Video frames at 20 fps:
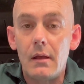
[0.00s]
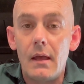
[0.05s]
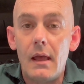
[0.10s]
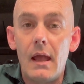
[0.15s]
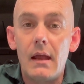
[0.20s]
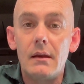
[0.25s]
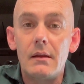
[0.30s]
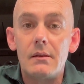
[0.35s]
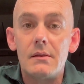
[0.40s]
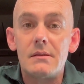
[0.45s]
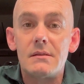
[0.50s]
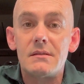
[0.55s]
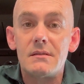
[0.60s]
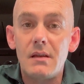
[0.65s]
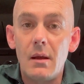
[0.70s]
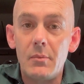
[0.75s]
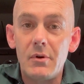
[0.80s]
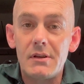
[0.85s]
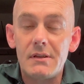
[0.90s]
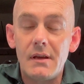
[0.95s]
And in the
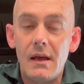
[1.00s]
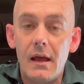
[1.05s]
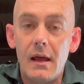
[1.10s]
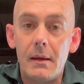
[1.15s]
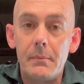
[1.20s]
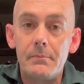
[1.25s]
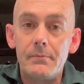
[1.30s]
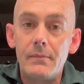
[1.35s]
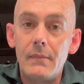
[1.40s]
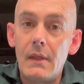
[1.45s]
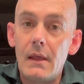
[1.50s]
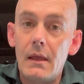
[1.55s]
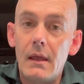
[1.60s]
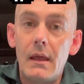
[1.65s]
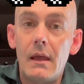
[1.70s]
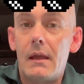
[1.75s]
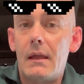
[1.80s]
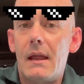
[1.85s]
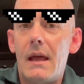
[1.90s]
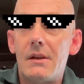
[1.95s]
summertime,
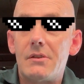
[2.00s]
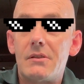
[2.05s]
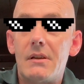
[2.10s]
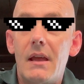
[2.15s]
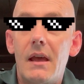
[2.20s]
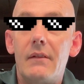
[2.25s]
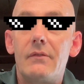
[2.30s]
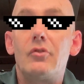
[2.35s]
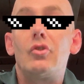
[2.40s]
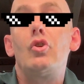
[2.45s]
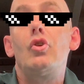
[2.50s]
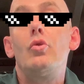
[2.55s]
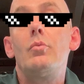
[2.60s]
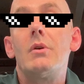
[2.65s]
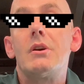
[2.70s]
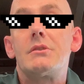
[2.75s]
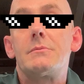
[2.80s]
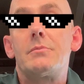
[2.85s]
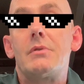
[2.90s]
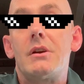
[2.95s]
it could actually have too
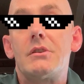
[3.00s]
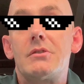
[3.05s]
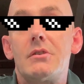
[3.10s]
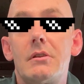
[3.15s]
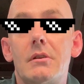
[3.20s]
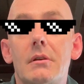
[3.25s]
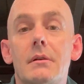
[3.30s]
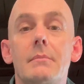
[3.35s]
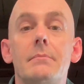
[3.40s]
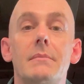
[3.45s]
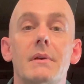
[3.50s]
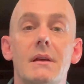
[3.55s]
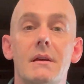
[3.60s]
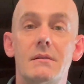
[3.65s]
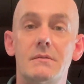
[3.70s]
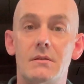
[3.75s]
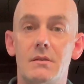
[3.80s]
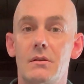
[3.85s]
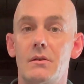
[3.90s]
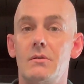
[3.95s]
much pressure
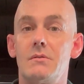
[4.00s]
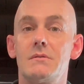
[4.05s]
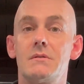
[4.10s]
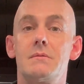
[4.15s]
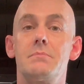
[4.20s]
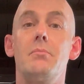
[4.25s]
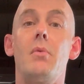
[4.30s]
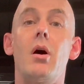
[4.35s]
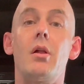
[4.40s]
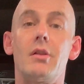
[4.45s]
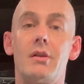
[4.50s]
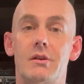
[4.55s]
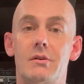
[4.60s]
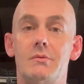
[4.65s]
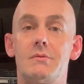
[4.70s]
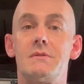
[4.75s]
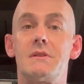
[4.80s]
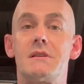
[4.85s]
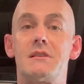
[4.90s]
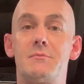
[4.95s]
because of those
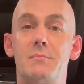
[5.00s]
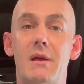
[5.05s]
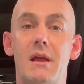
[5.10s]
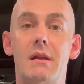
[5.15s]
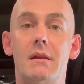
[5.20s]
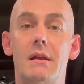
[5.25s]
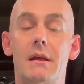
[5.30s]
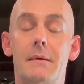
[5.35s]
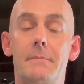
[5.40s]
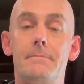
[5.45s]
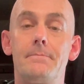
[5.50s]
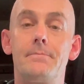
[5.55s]
molecules expanding.